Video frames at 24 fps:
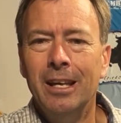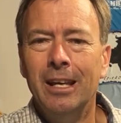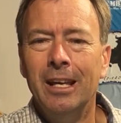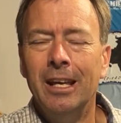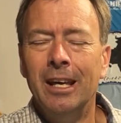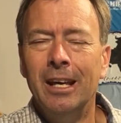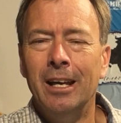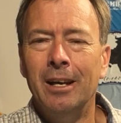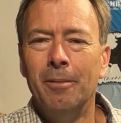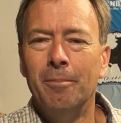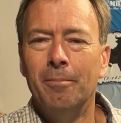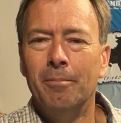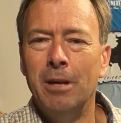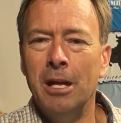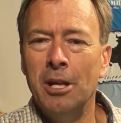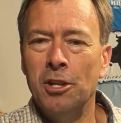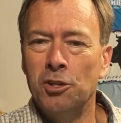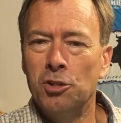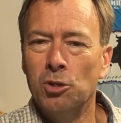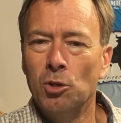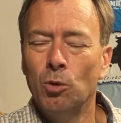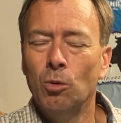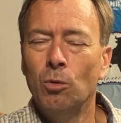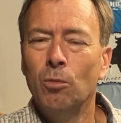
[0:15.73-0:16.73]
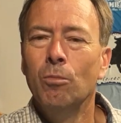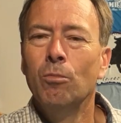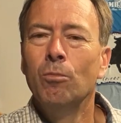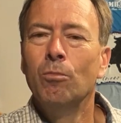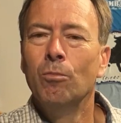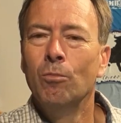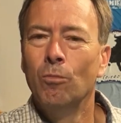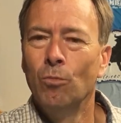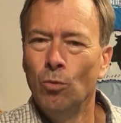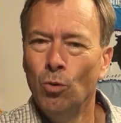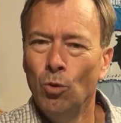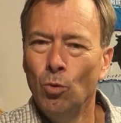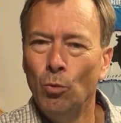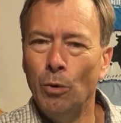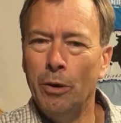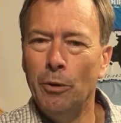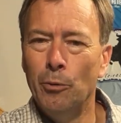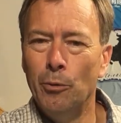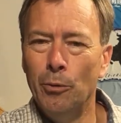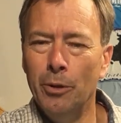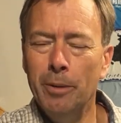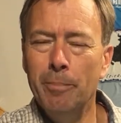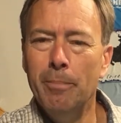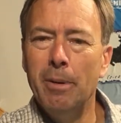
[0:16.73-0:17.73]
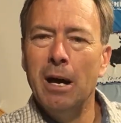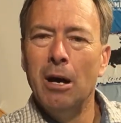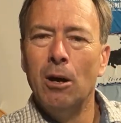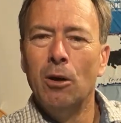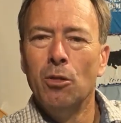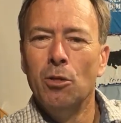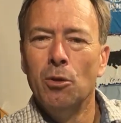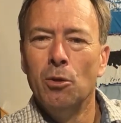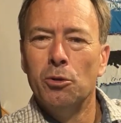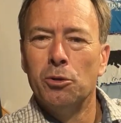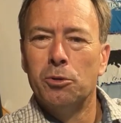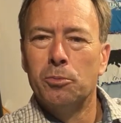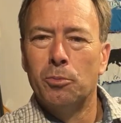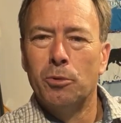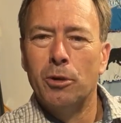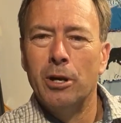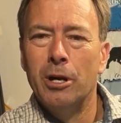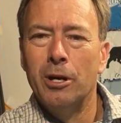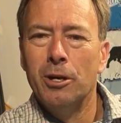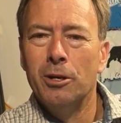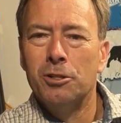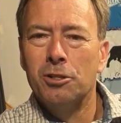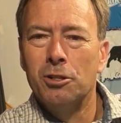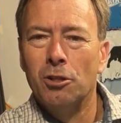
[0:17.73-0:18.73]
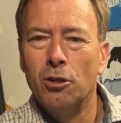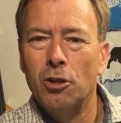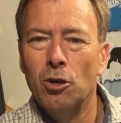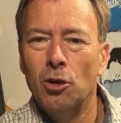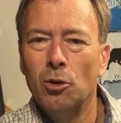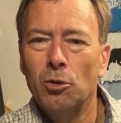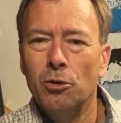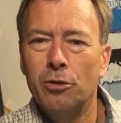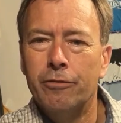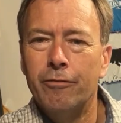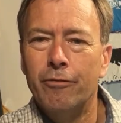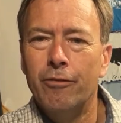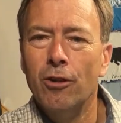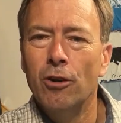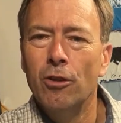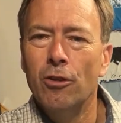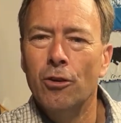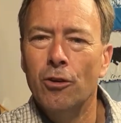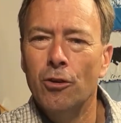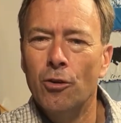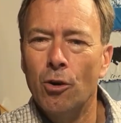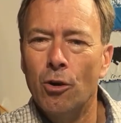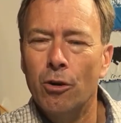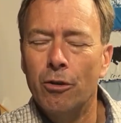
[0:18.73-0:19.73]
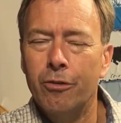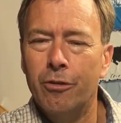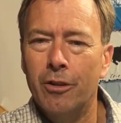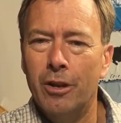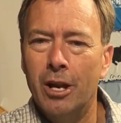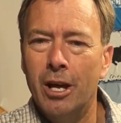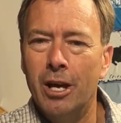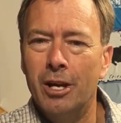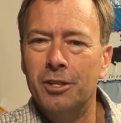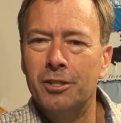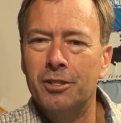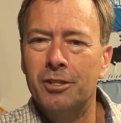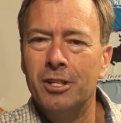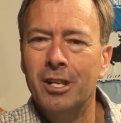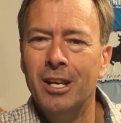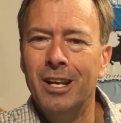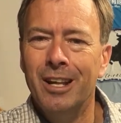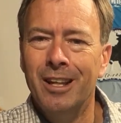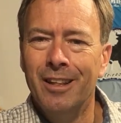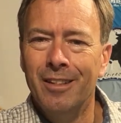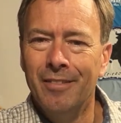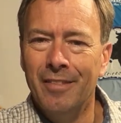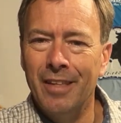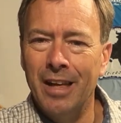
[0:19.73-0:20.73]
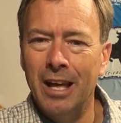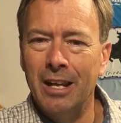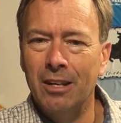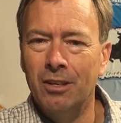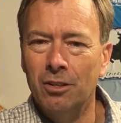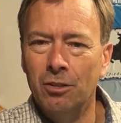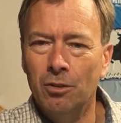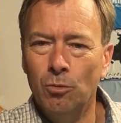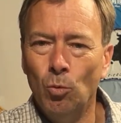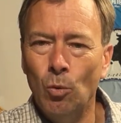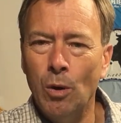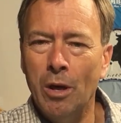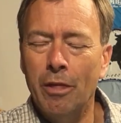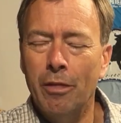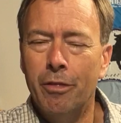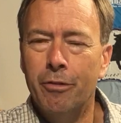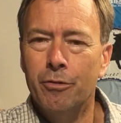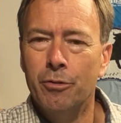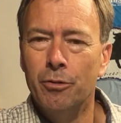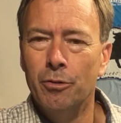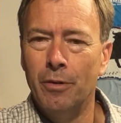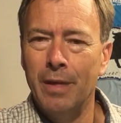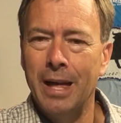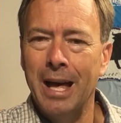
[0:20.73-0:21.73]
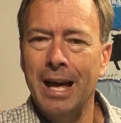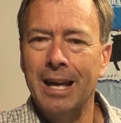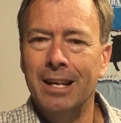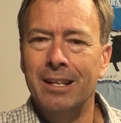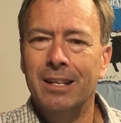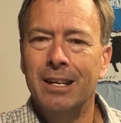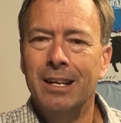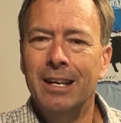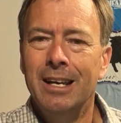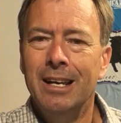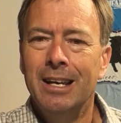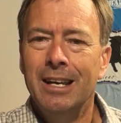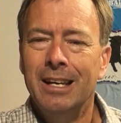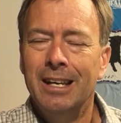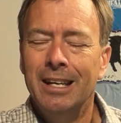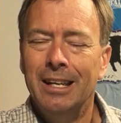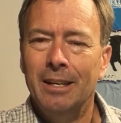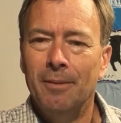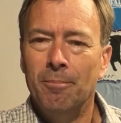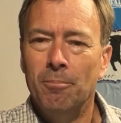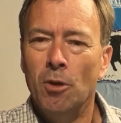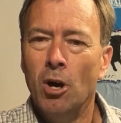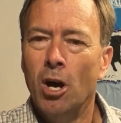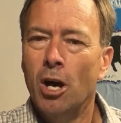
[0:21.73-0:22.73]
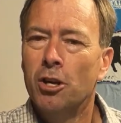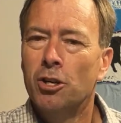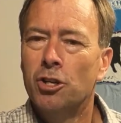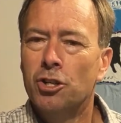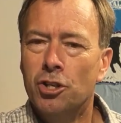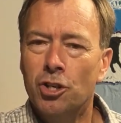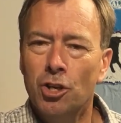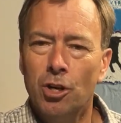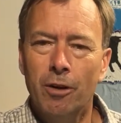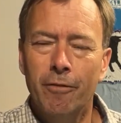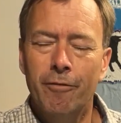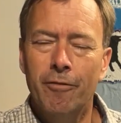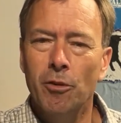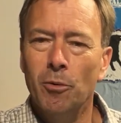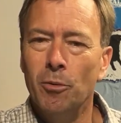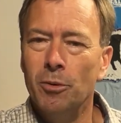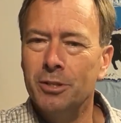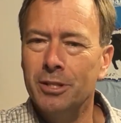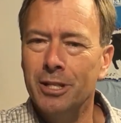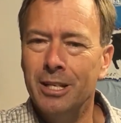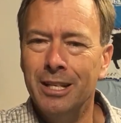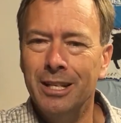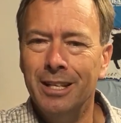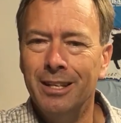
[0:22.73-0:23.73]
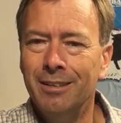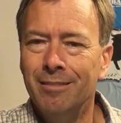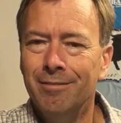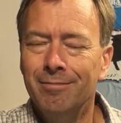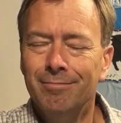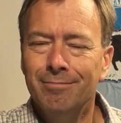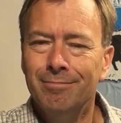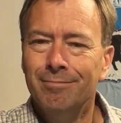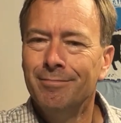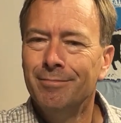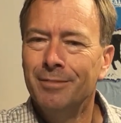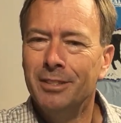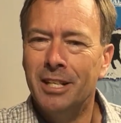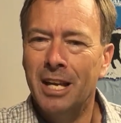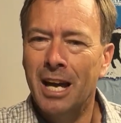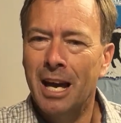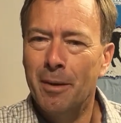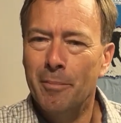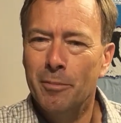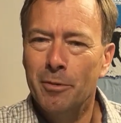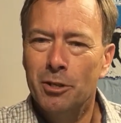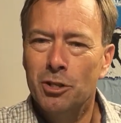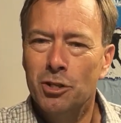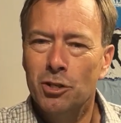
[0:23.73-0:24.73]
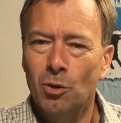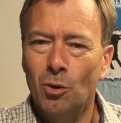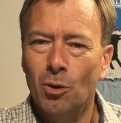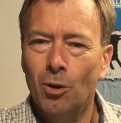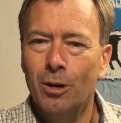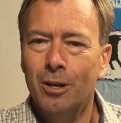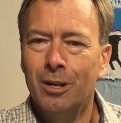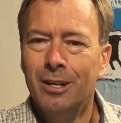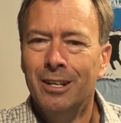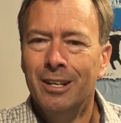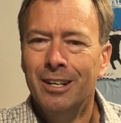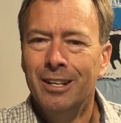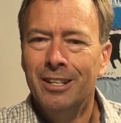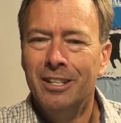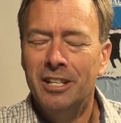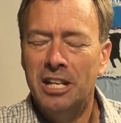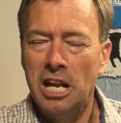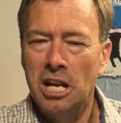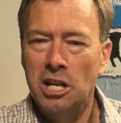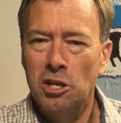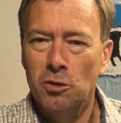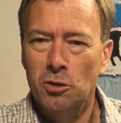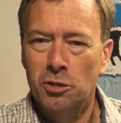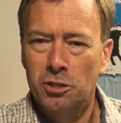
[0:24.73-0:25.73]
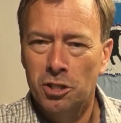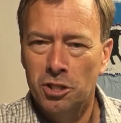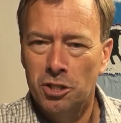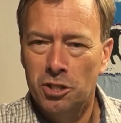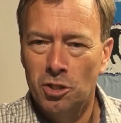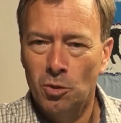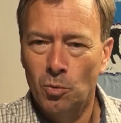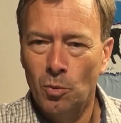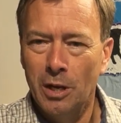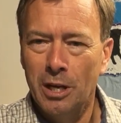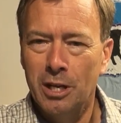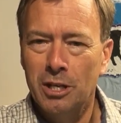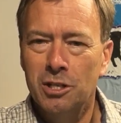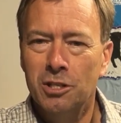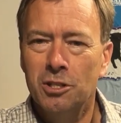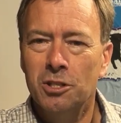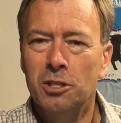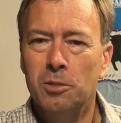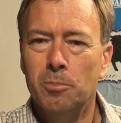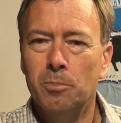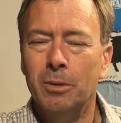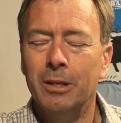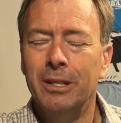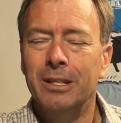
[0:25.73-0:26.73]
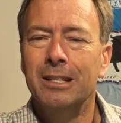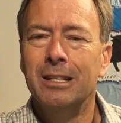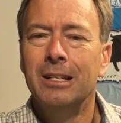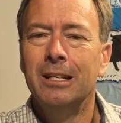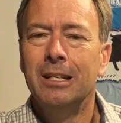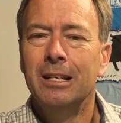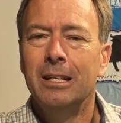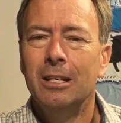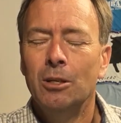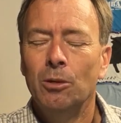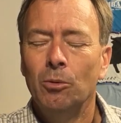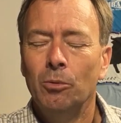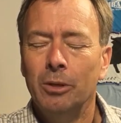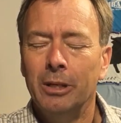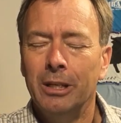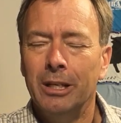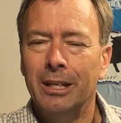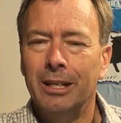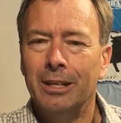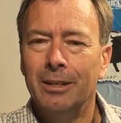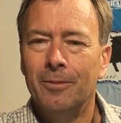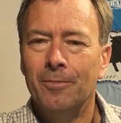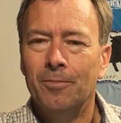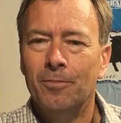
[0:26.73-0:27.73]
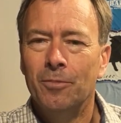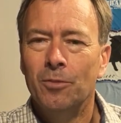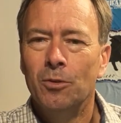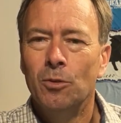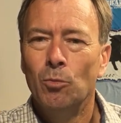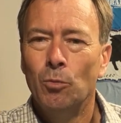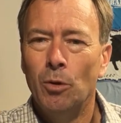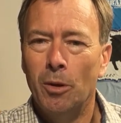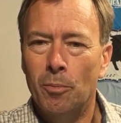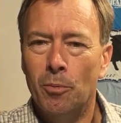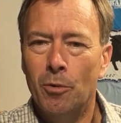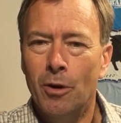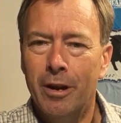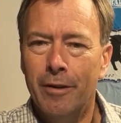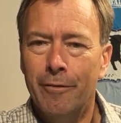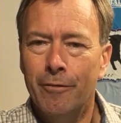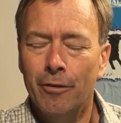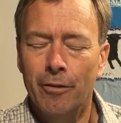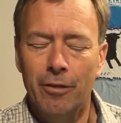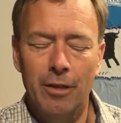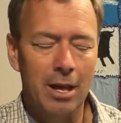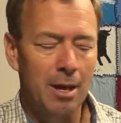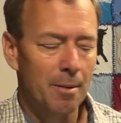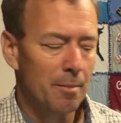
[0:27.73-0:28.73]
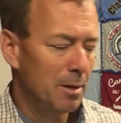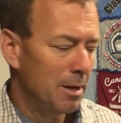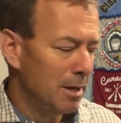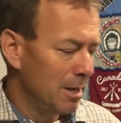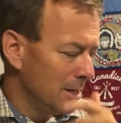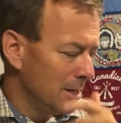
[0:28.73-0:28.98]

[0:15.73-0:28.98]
and um, and so we rebound those prayers to those further north than us that went through that. I'm not sure if there was any damage or dangerous situations, but we uh, we pray for them.